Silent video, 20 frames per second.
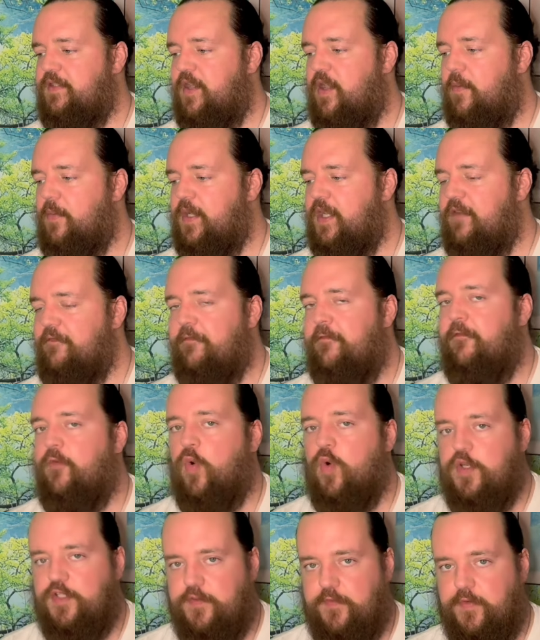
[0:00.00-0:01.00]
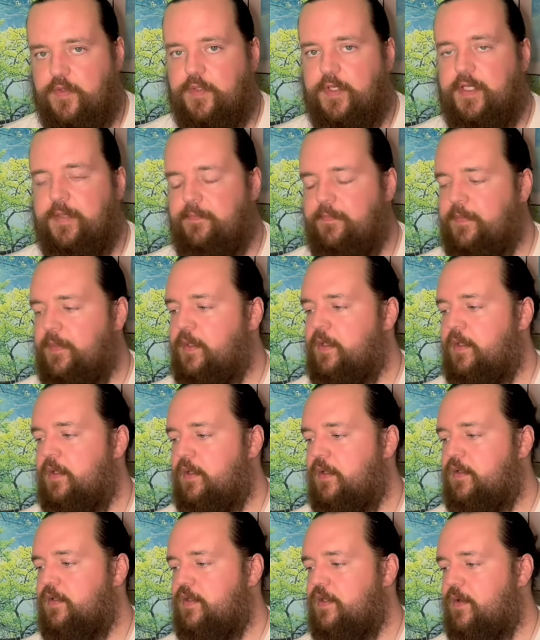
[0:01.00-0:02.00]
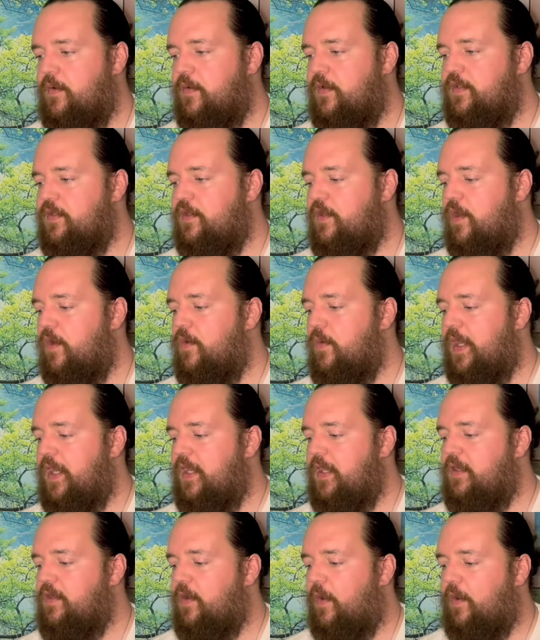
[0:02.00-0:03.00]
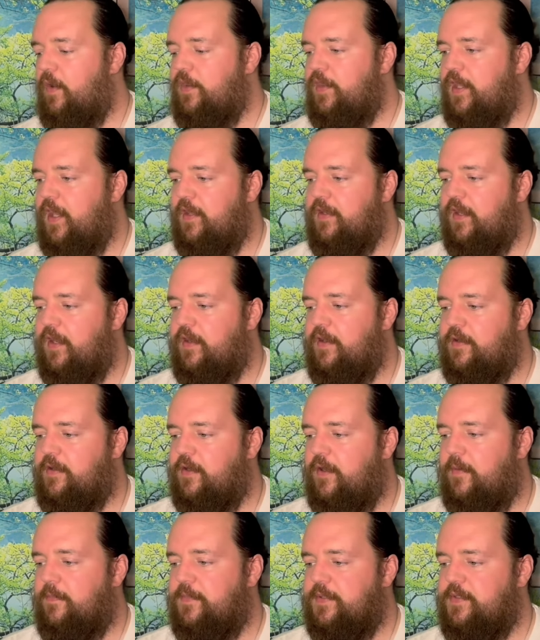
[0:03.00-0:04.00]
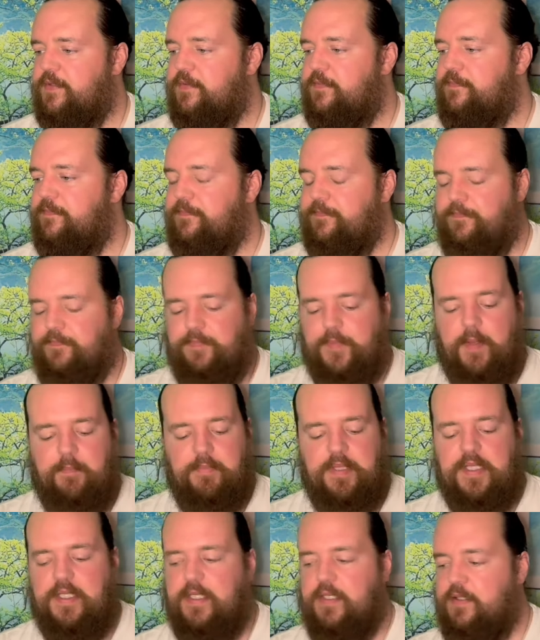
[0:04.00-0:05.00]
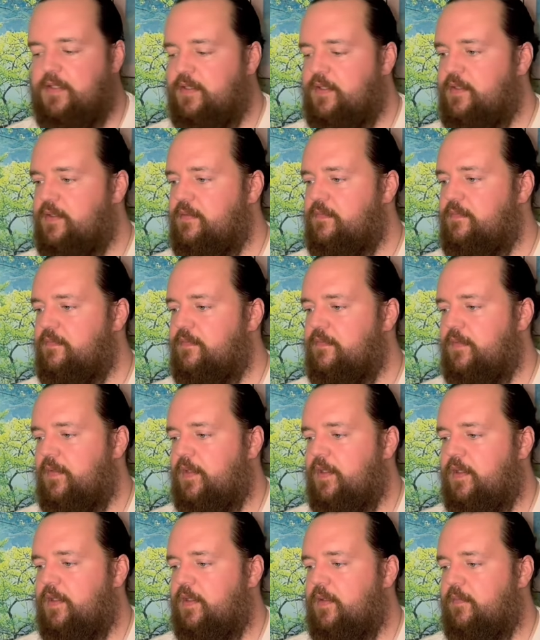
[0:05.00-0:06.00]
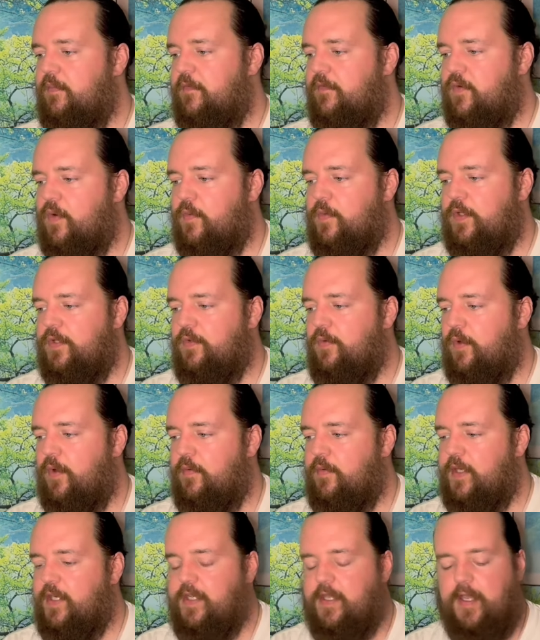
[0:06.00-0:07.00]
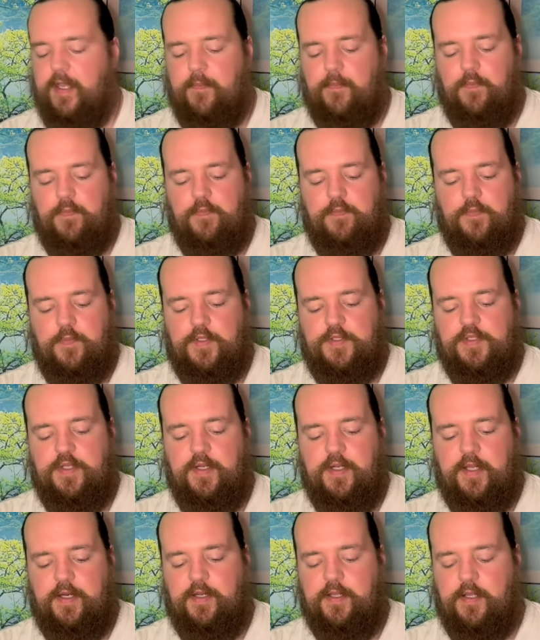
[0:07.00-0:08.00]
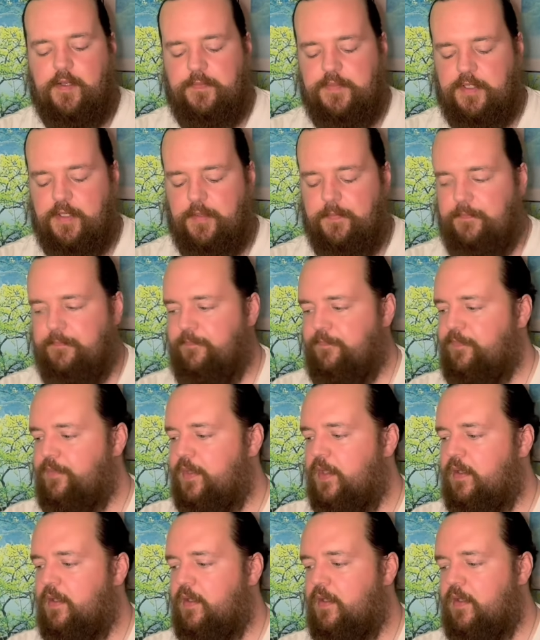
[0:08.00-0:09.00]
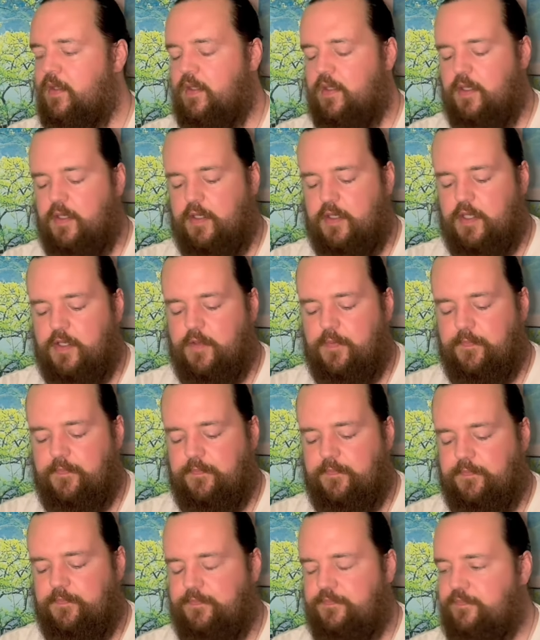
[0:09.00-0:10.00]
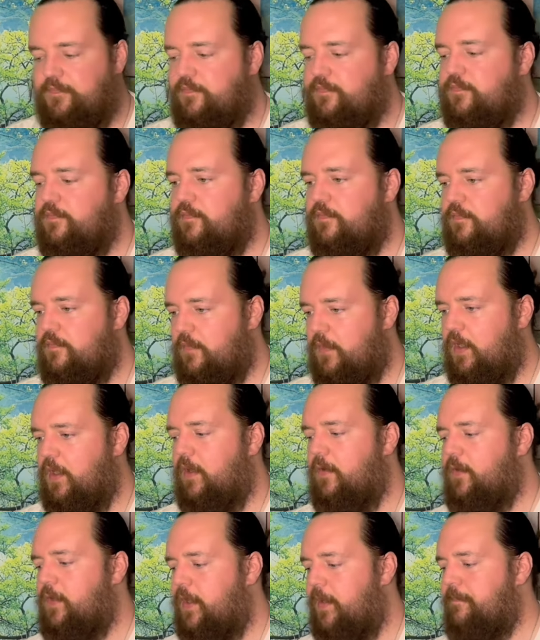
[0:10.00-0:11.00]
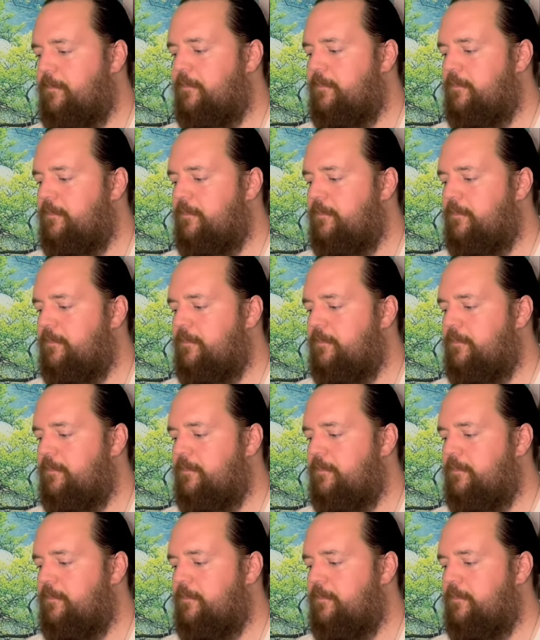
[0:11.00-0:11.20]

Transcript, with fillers: coming in forcefully. So let's go in on that Knight of Cups, please. Before we do our recap, some Knight of Cups here. Thank you. Okay.